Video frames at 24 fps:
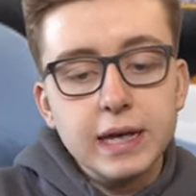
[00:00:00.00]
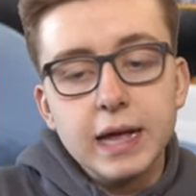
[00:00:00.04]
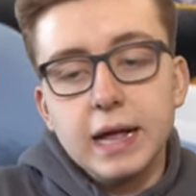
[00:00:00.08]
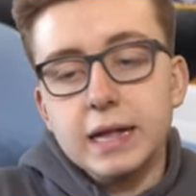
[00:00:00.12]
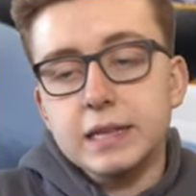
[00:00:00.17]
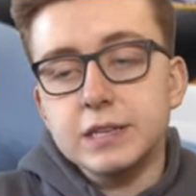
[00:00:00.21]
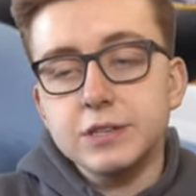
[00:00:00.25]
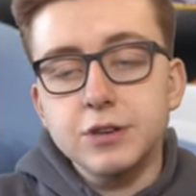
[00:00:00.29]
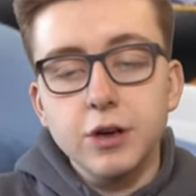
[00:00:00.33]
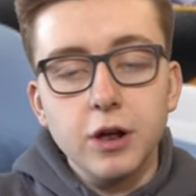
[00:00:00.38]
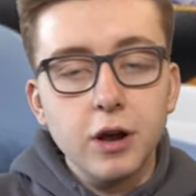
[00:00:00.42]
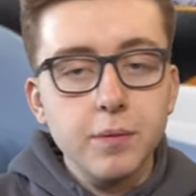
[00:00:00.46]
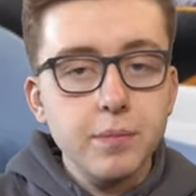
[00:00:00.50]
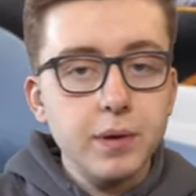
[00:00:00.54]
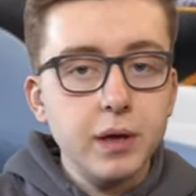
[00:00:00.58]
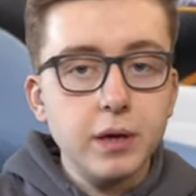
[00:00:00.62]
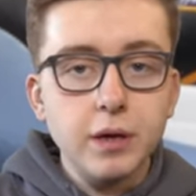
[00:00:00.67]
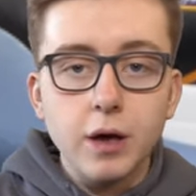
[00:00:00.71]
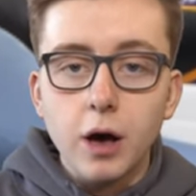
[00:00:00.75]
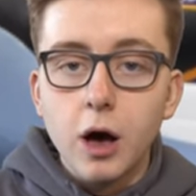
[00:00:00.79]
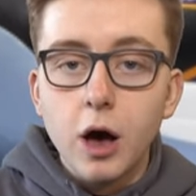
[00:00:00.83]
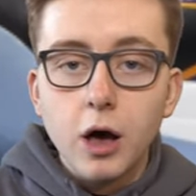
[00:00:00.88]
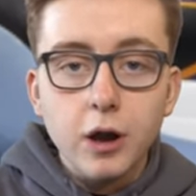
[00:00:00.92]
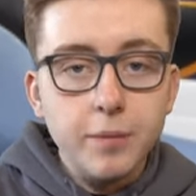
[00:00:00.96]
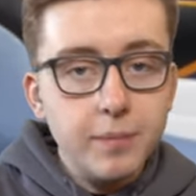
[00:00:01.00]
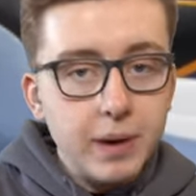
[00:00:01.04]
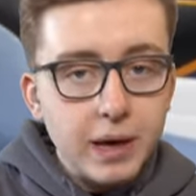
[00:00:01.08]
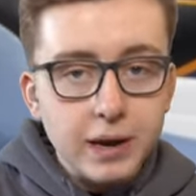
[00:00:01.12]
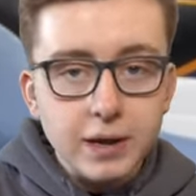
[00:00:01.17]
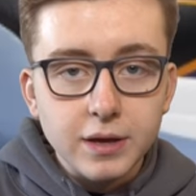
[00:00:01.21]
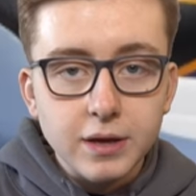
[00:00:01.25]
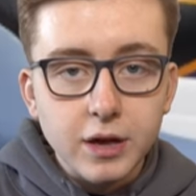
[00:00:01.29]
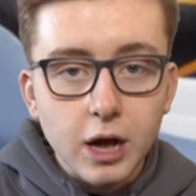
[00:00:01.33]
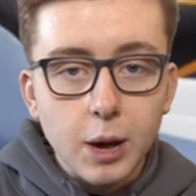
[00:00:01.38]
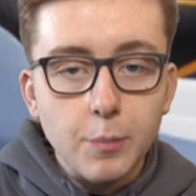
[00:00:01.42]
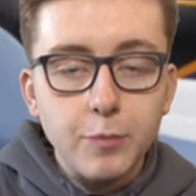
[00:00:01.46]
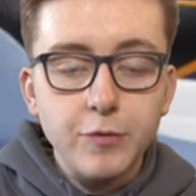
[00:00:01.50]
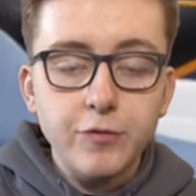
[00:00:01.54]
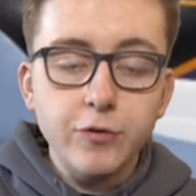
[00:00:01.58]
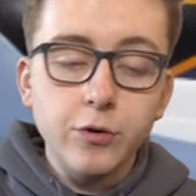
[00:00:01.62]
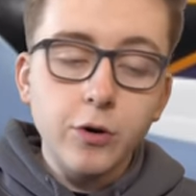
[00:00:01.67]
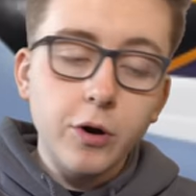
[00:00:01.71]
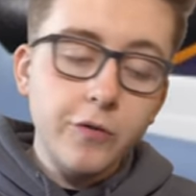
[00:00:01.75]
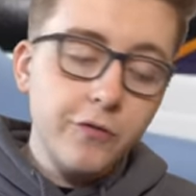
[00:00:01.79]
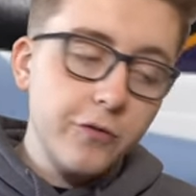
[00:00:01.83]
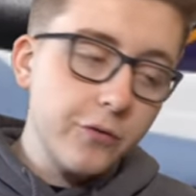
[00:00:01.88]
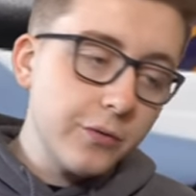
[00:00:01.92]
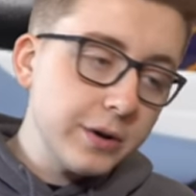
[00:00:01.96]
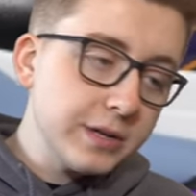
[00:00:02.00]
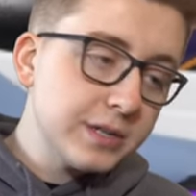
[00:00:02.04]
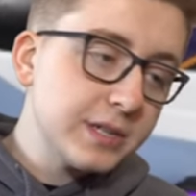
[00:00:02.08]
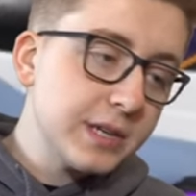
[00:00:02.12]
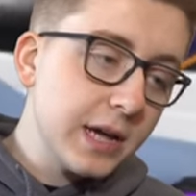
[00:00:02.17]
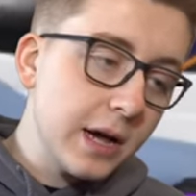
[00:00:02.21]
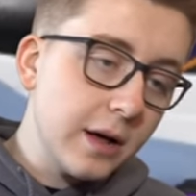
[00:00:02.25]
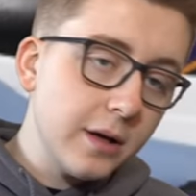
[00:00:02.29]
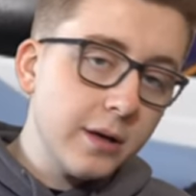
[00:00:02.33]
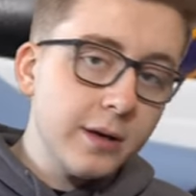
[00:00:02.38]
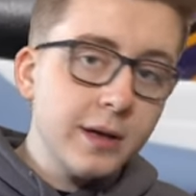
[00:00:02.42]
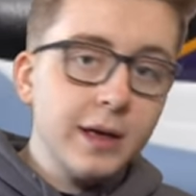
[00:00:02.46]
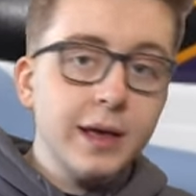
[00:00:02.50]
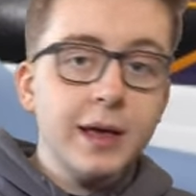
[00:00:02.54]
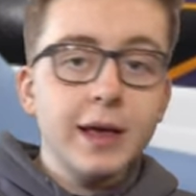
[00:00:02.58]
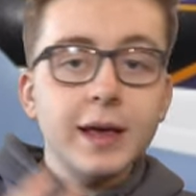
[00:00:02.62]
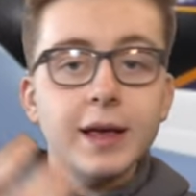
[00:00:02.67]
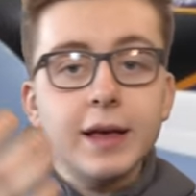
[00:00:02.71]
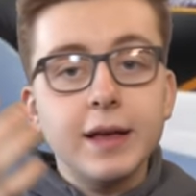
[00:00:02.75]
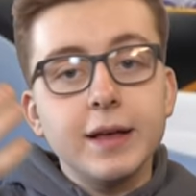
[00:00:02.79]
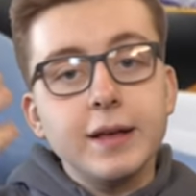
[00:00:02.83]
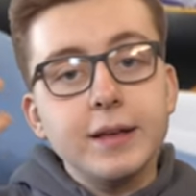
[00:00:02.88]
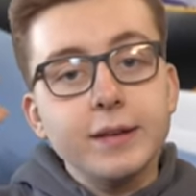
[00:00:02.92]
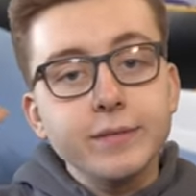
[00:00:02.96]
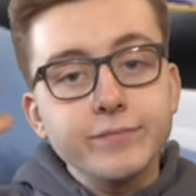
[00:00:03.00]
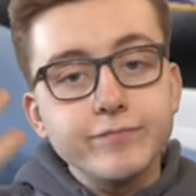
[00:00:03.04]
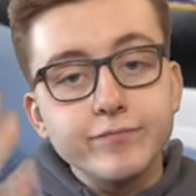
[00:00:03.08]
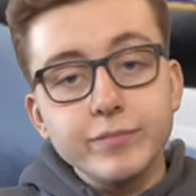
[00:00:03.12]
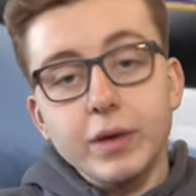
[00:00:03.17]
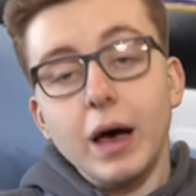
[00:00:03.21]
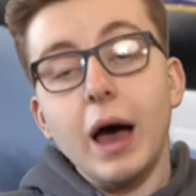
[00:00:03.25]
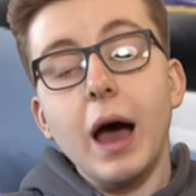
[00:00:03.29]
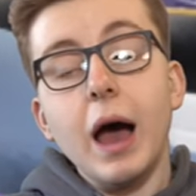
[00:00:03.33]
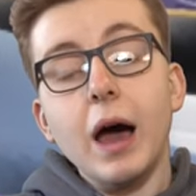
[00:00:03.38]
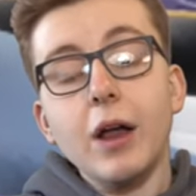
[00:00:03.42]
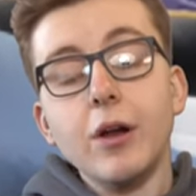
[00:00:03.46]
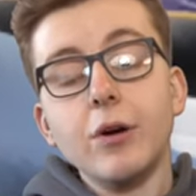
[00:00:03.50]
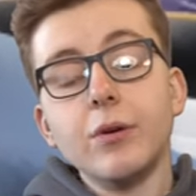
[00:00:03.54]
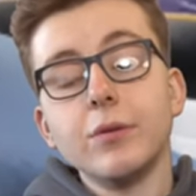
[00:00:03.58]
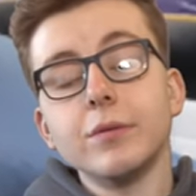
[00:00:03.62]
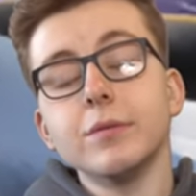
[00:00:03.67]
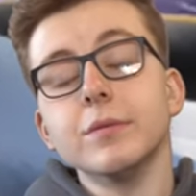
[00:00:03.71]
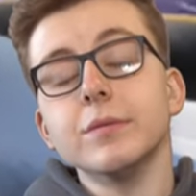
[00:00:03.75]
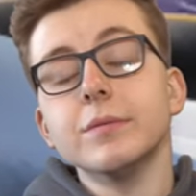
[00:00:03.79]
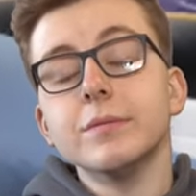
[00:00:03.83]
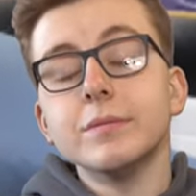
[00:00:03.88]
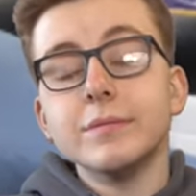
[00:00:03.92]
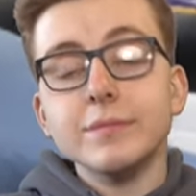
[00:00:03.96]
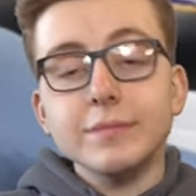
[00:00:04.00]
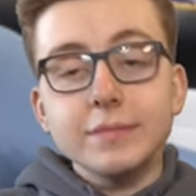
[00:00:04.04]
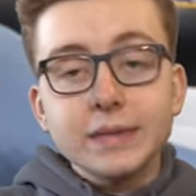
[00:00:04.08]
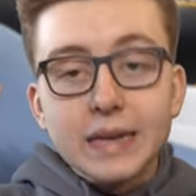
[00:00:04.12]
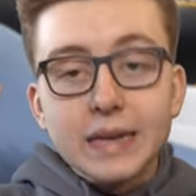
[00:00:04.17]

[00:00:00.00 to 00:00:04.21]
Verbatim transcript: It's going to be an automatic copy. If you're going for resale, I don't,